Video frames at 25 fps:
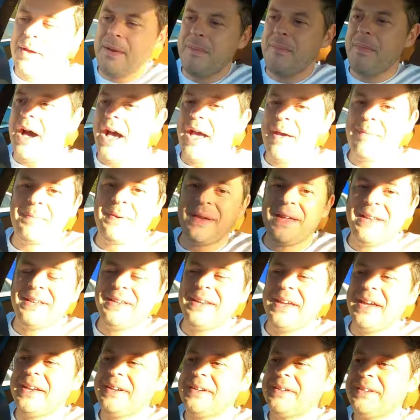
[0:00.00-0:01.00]
in my
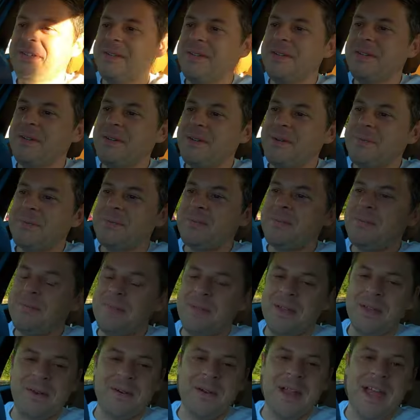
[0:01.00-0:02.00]
opinion,
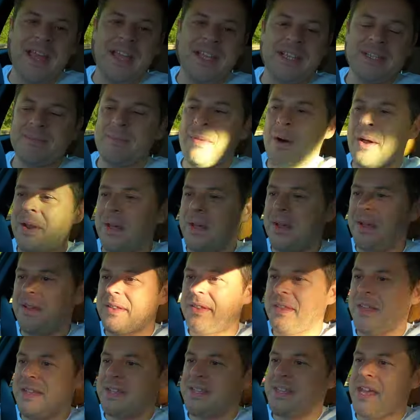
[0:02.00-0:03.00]
the greatest monarch
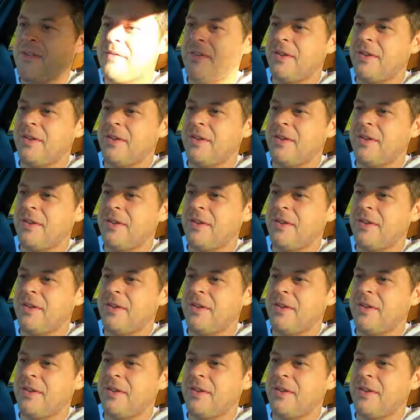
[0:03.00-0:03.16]
that's